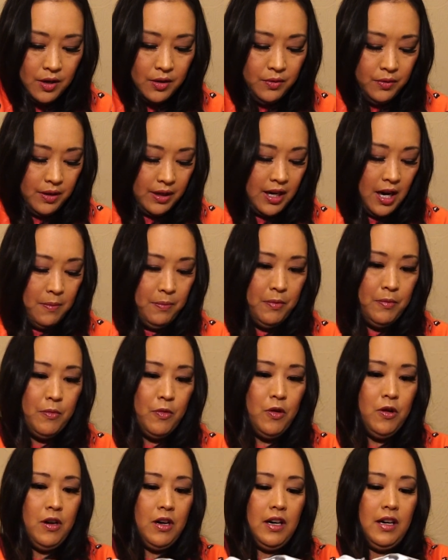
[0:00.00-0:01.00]
ooh, a couple
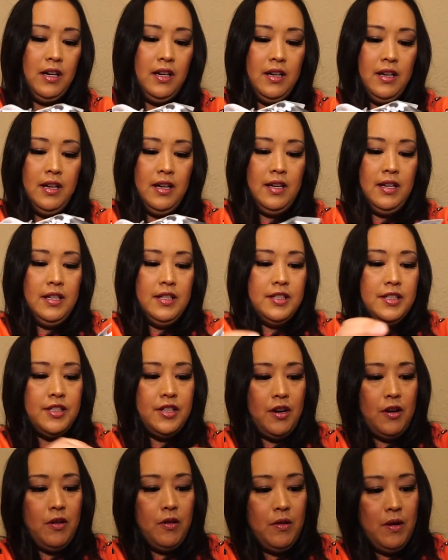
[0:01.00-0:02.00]
more.
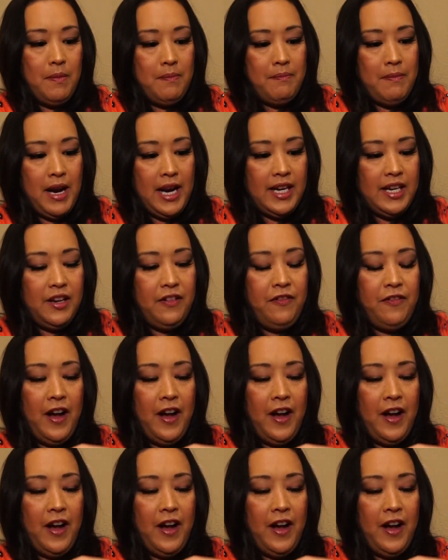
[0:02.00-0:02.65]
So Mighty